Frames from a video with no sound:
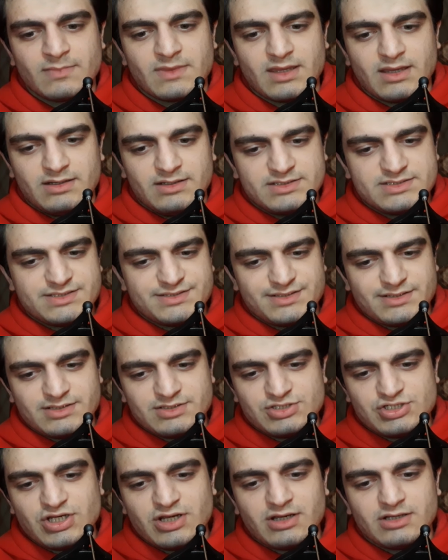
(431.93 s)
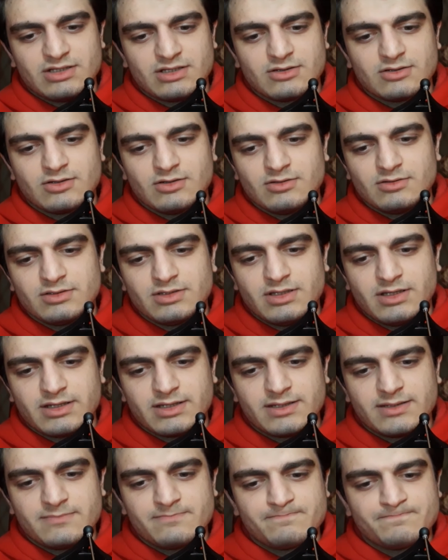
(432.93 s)
and it's in genetic cause.
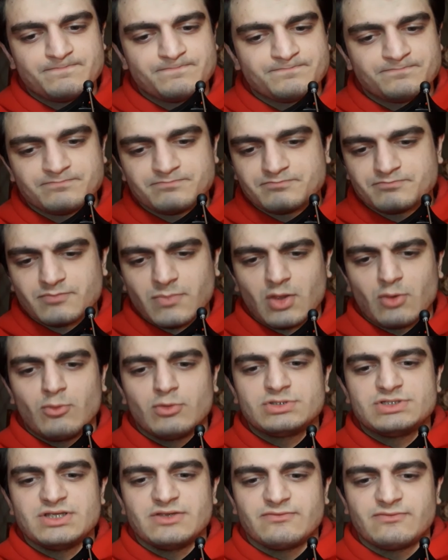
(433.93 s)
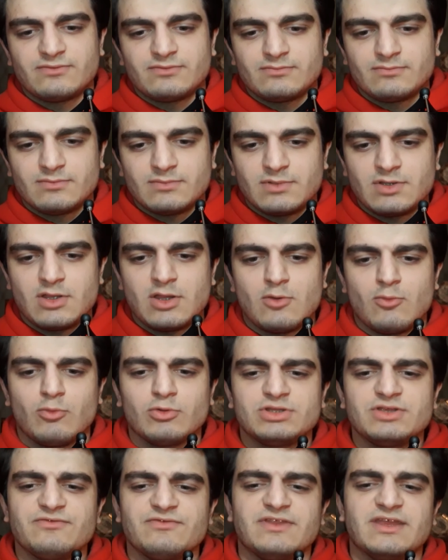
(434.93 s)
Like, what if
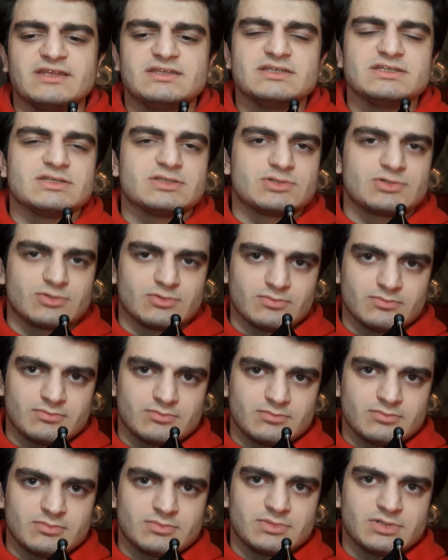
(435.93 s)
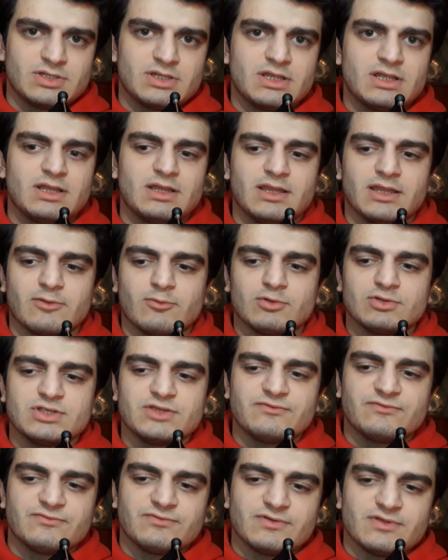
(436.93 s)
that is true? Like, what
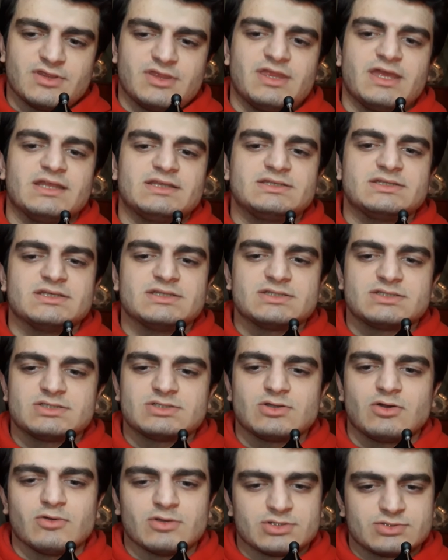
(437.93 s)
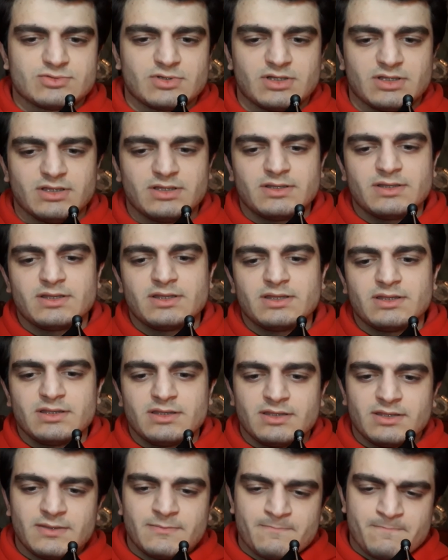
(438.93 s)
if that is so as well?
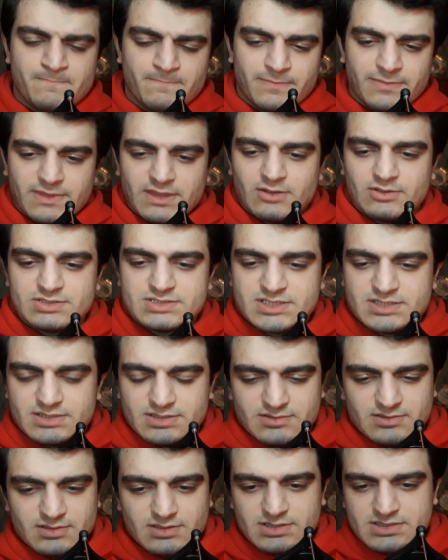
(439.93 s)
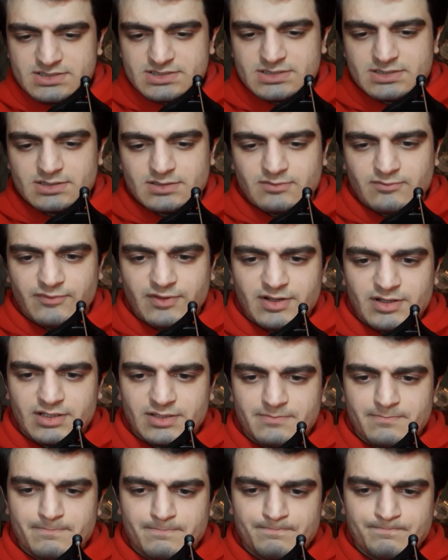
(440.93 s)
You know, it's a
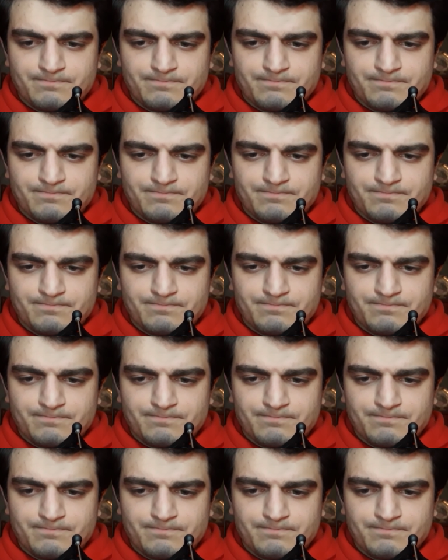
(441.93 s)
very,